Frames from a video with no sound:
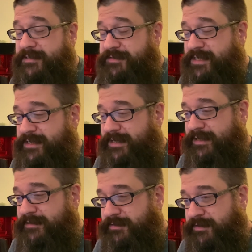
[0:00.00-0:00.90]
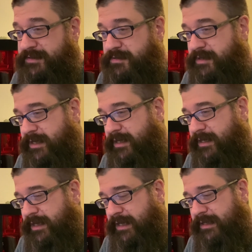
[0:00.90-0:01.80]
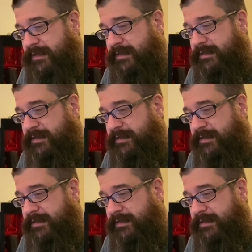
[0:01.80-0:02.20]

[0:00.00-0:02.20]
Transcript: It's a very sad little story, and